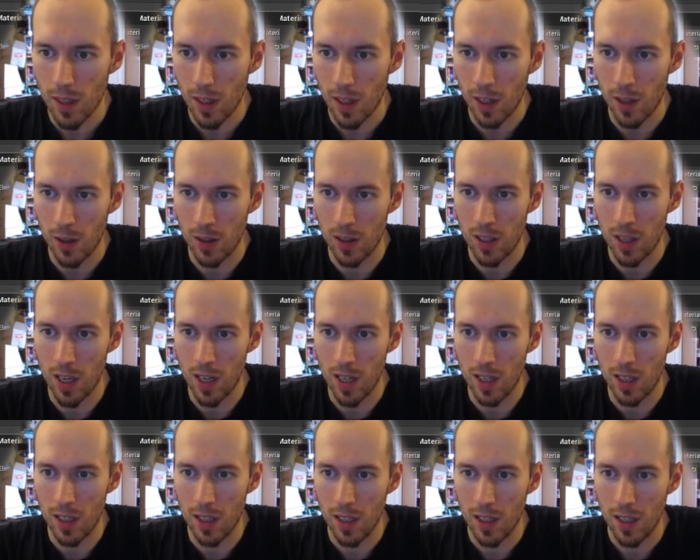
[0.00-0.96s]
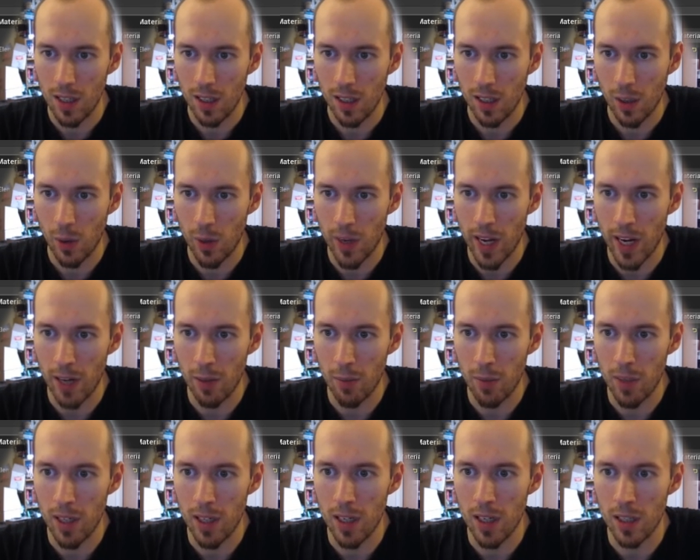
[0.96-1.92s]
and you take create
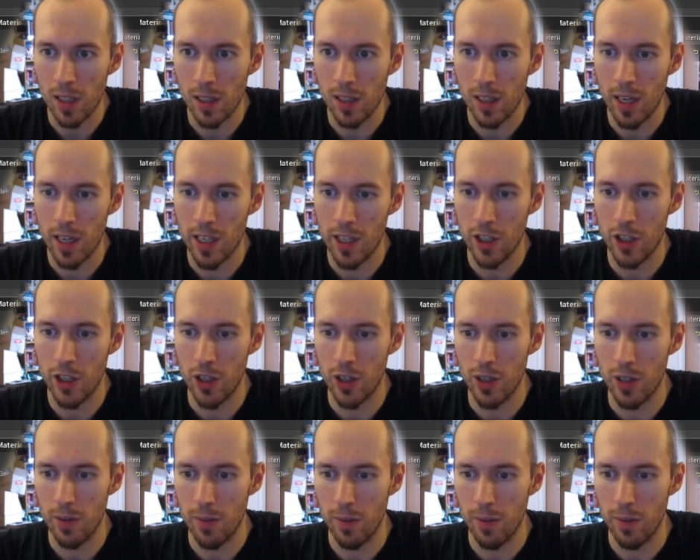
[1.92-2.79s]
media texture